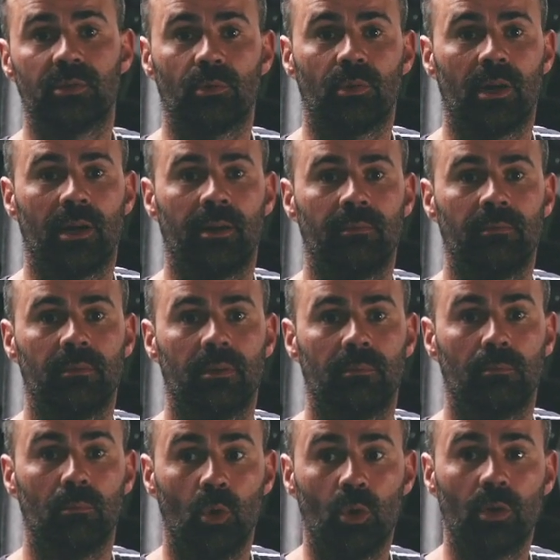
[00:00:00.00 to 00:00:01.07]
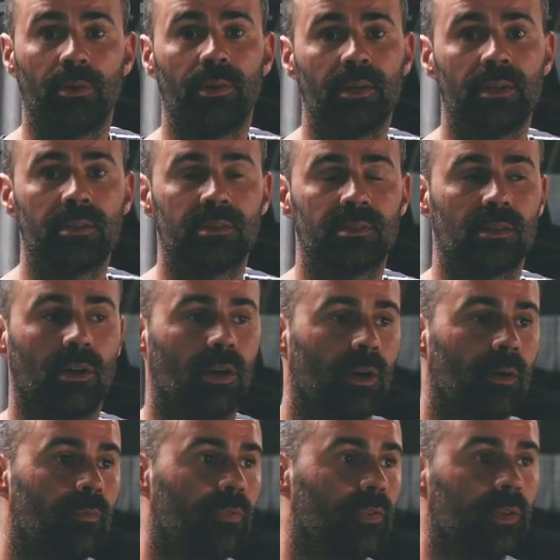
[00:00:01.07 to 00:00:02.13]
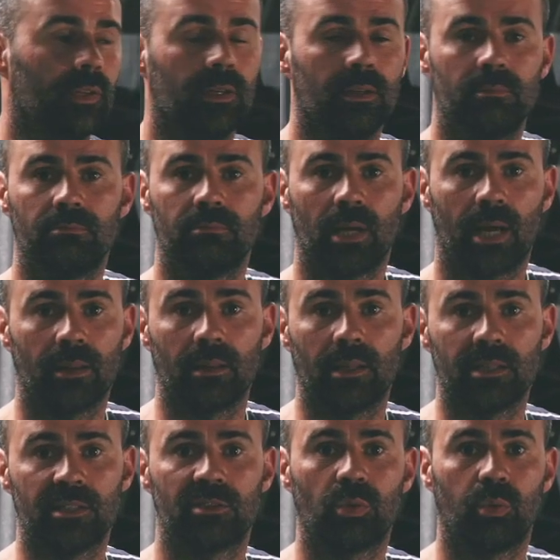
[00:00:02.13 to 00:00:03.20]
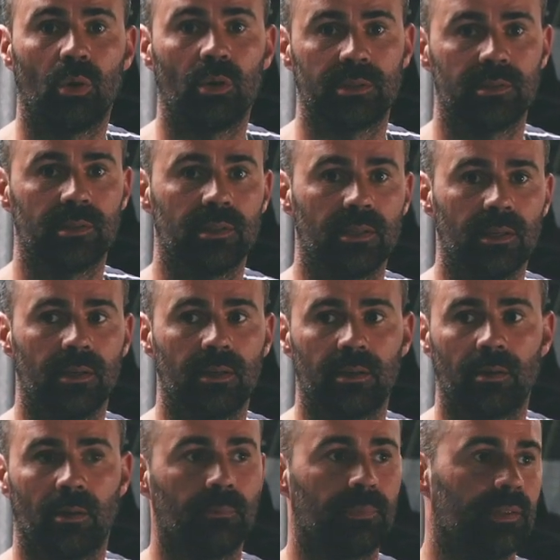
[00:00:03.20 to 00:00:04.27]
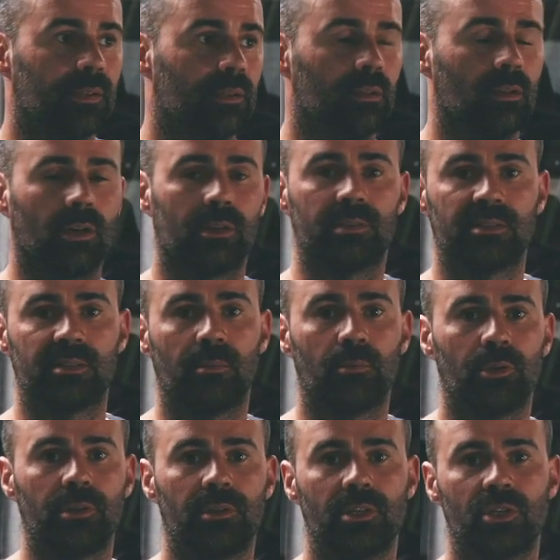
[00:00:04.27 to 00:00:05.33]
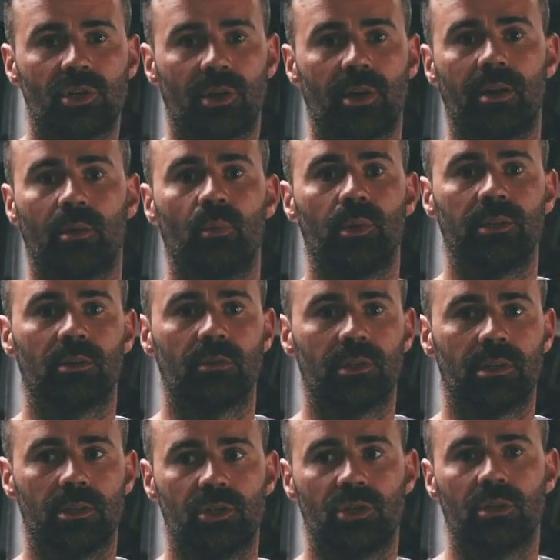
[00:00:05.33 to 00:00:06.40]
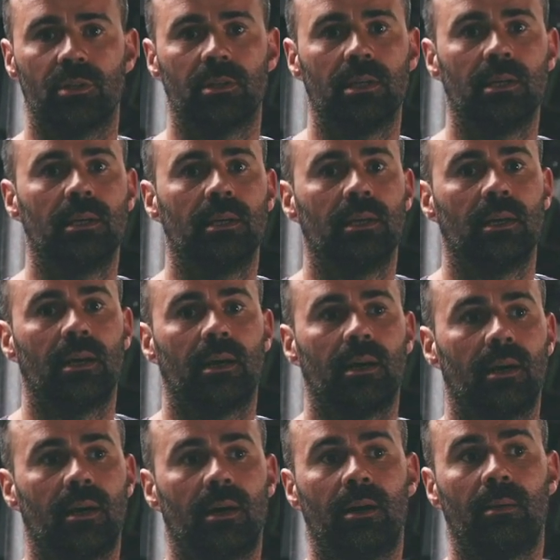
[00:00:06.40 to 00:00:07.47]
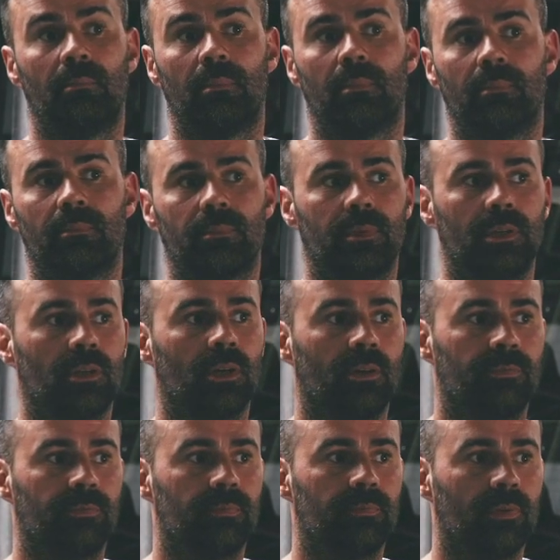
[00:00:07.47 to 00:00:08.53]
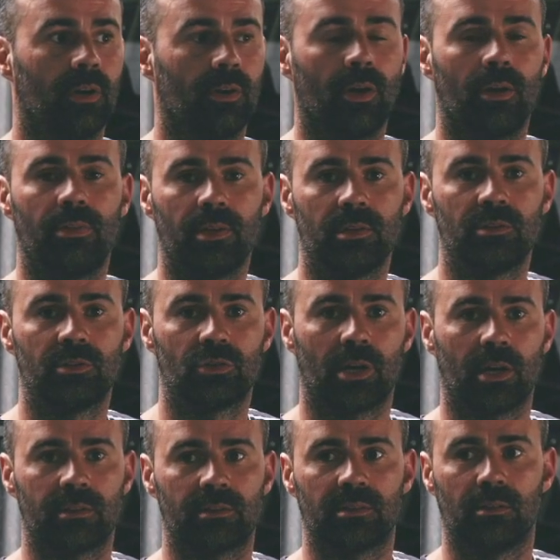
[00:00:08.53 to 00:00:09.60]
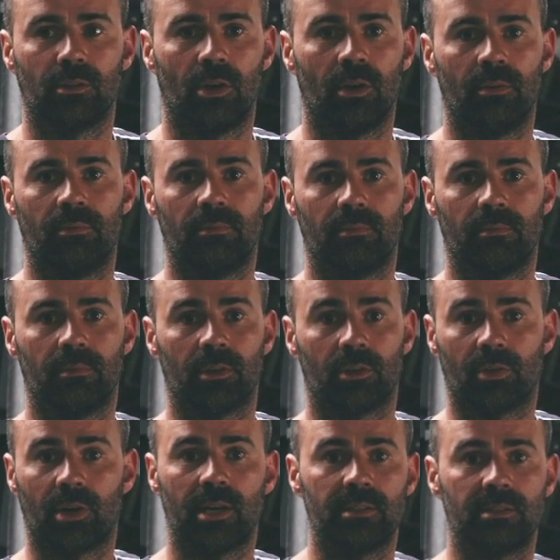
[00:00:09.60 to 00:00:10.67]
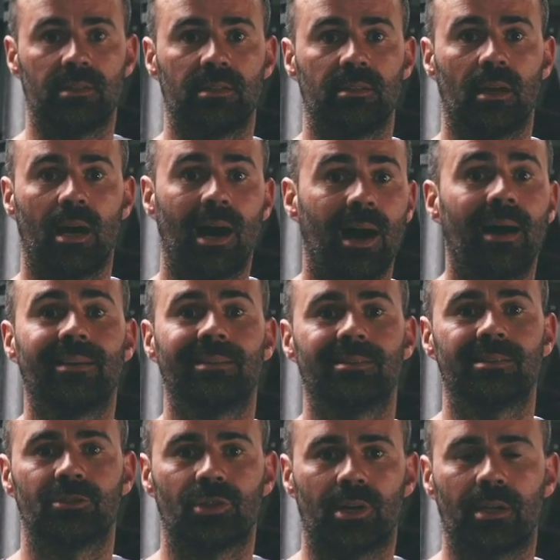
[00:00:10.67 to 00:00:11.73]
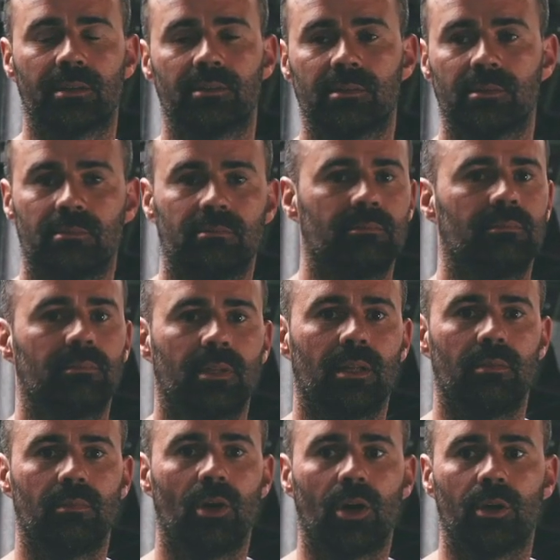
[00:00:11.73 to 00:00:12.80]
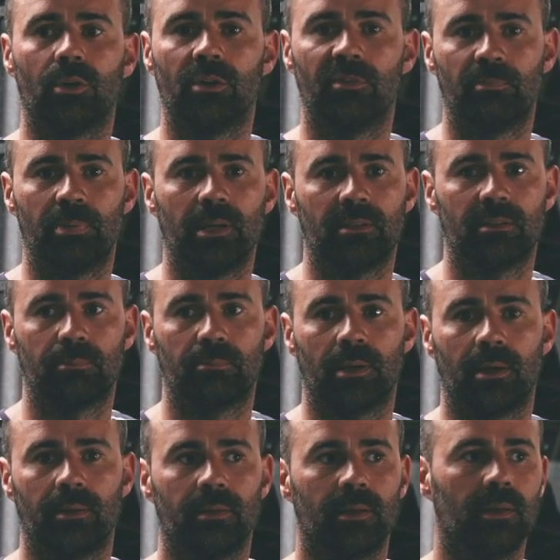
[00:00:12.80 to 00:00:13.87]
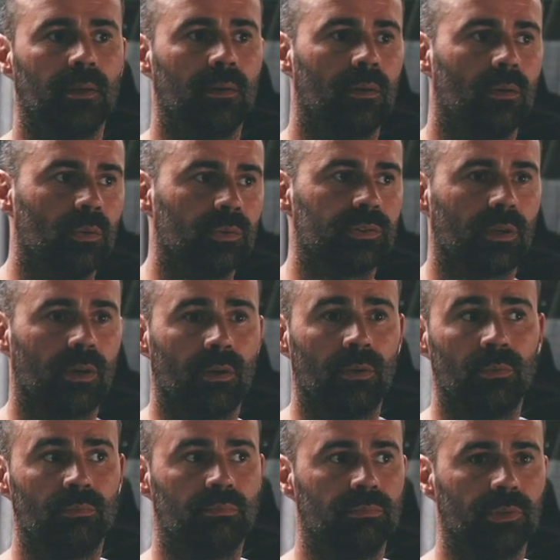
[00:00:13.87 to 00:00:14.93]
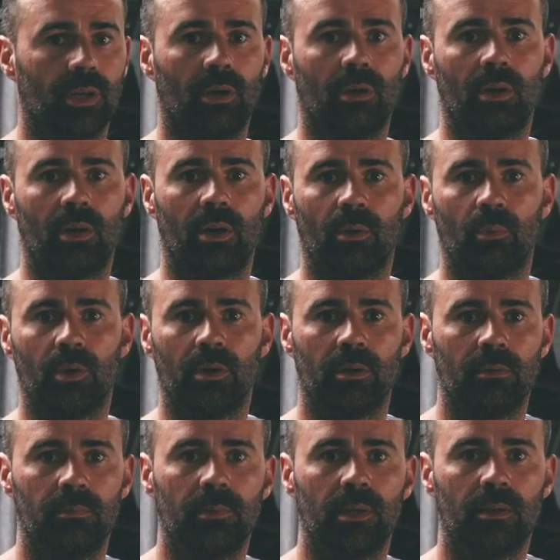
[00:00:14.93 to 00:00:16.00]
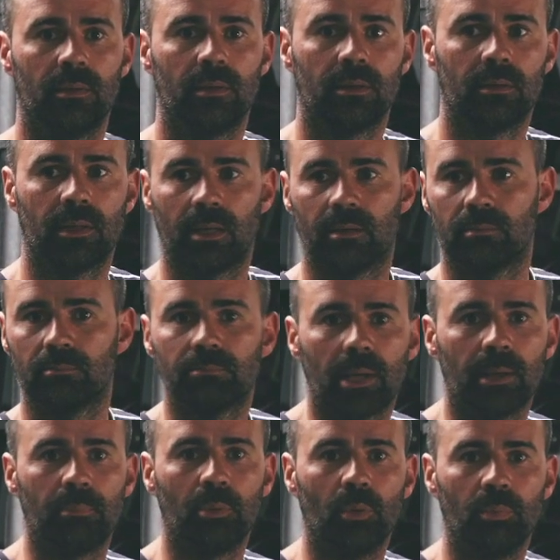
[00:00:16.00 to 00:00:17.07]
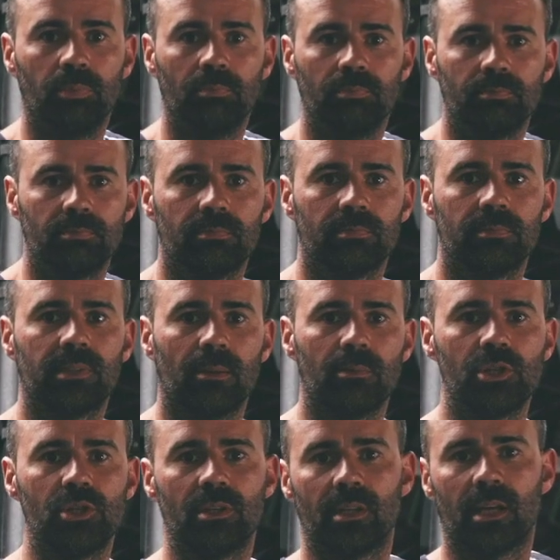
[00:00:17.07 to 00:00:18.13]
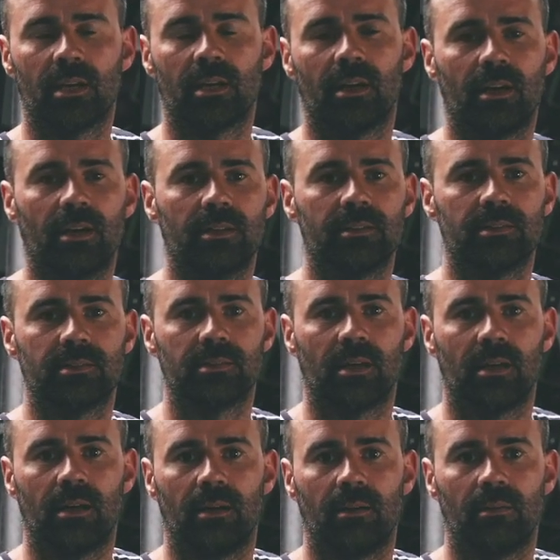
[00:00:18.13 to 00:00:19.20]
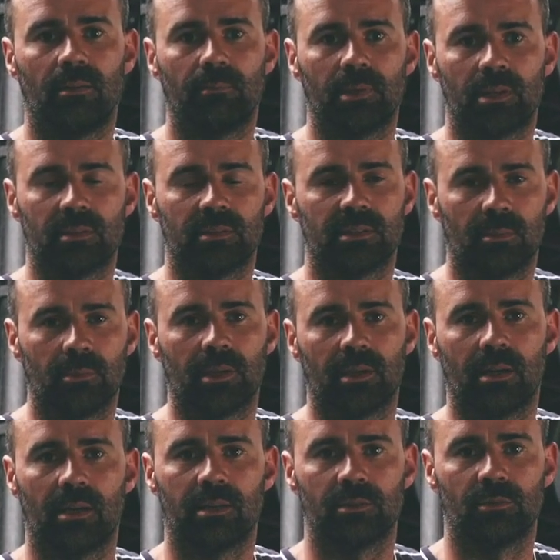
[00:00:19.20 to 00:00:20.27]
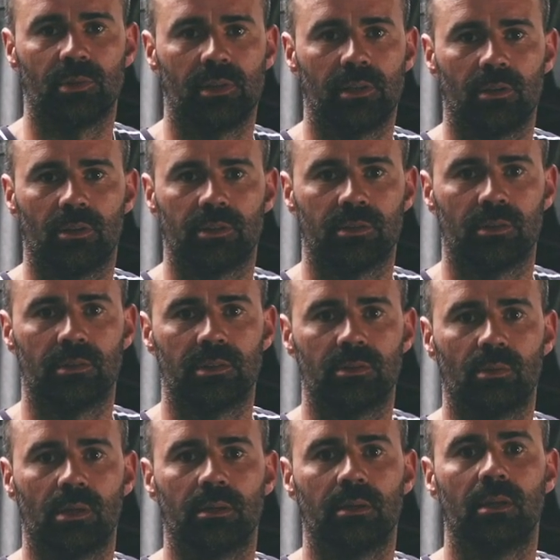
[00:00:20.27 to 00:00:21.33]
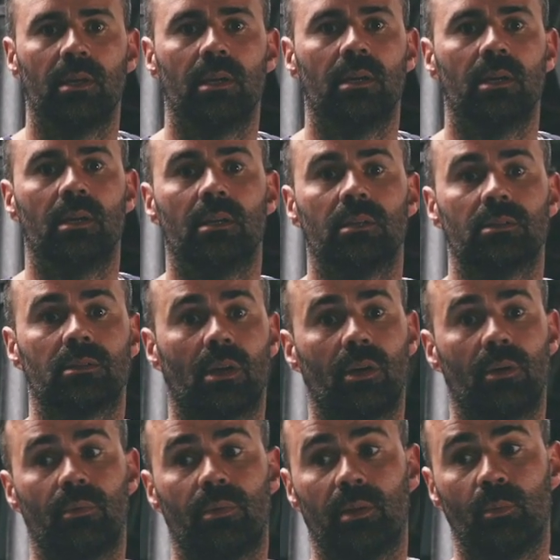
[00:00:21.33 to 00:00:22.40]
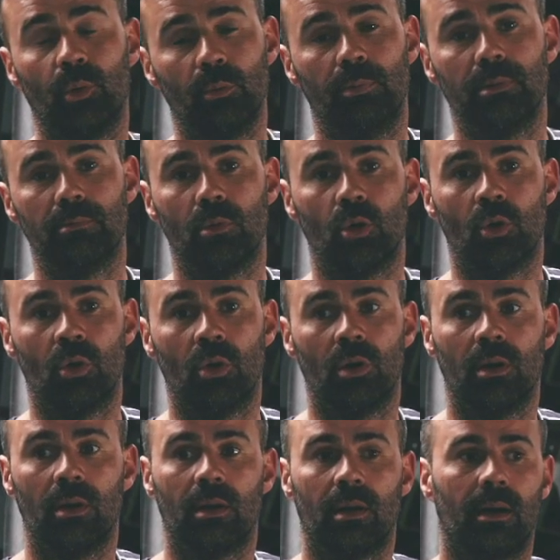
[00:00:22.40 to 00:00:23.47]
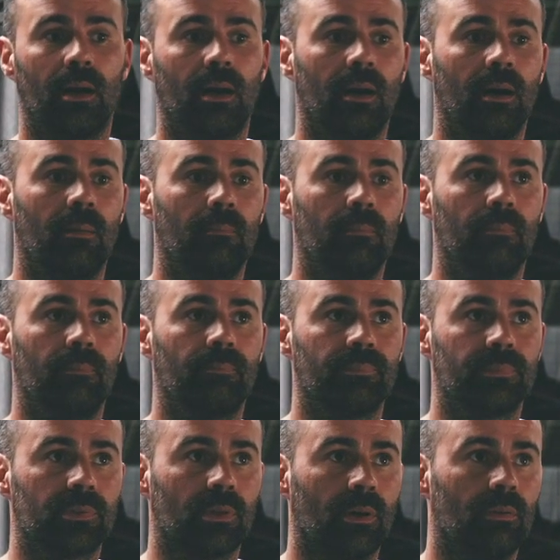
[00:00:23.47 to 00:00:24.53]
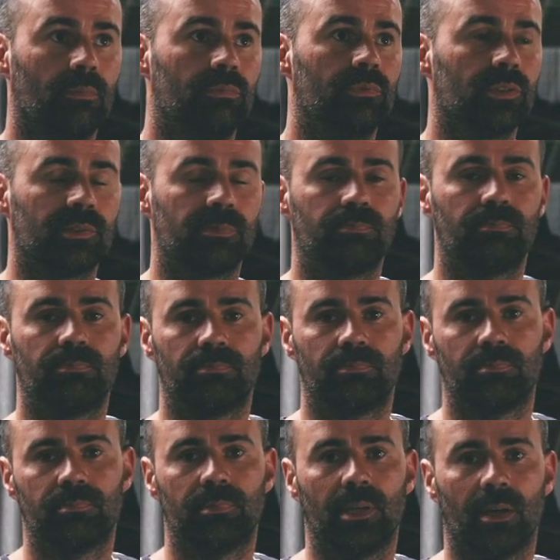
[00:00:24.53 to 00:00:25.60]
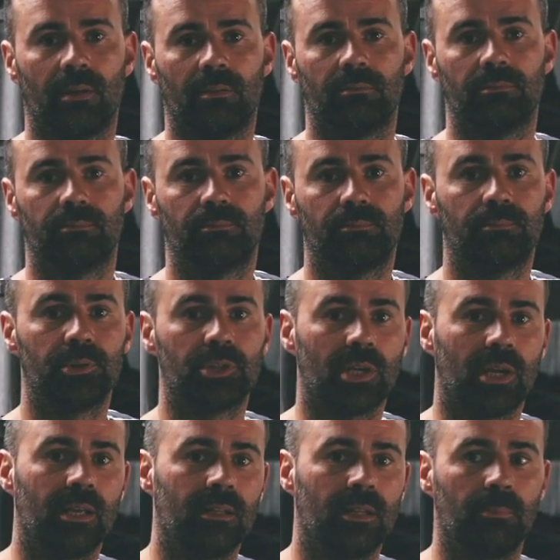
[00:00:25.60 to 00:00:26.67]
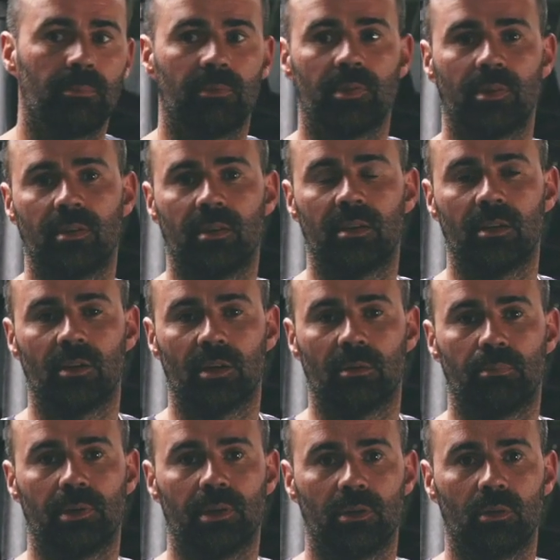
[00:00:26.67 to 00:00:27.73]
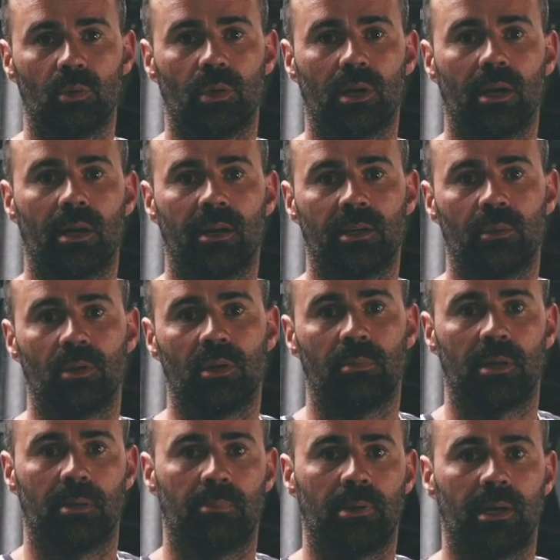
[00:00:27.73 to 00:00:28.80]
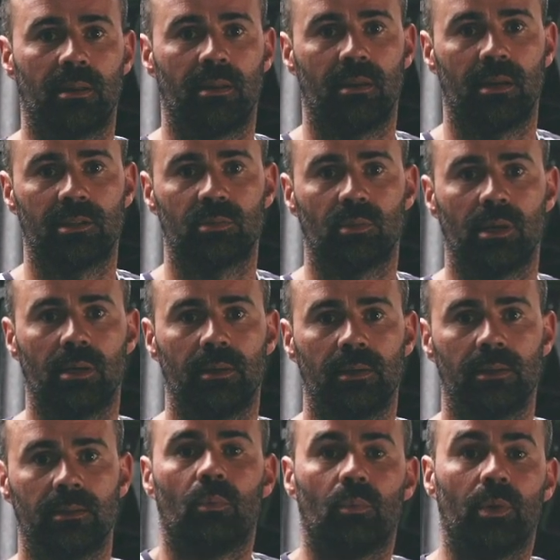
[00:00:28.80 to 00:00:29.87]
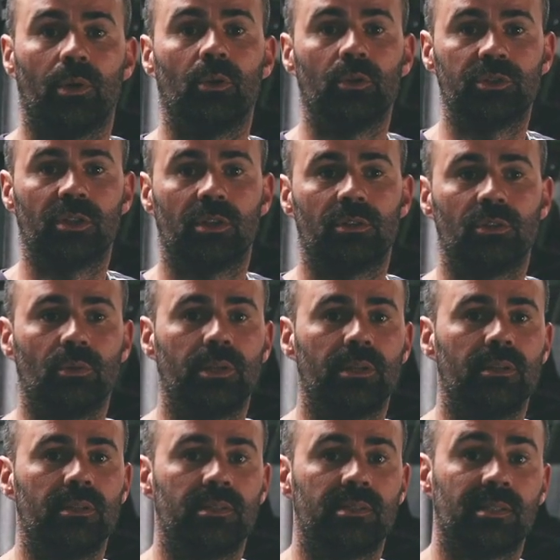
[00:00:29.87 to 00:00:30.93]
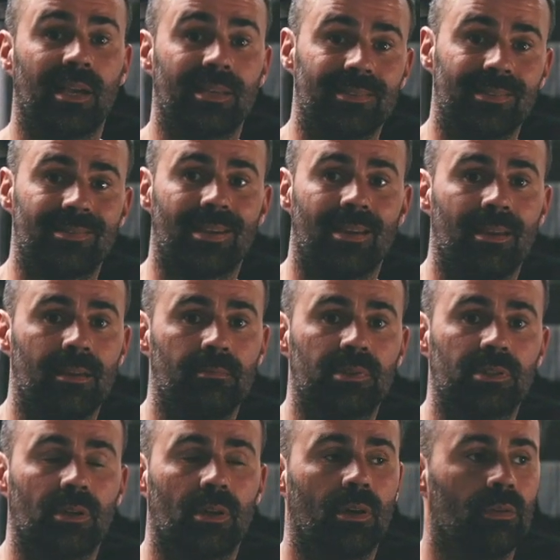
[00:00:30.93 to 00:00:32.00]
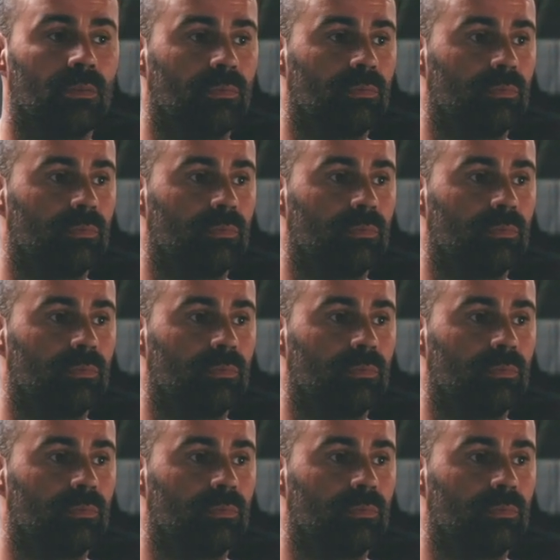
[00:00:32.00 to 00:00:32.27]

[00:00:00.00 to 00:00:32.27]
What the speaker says: to run more of these. I hopefully at least twice a year. I'm thinking like a summer edition and a winter edition. You know, I know these tracks are not the crazy hardest tracks that I could have picked, but also, you know, I don't want to get people damaging their cars because some of the cars are really nice on this one. So there will be more. So just, you know, put your hand up if you think you've got a pretty cool car and you want to be a part of the next one. We're also doing this as a team. So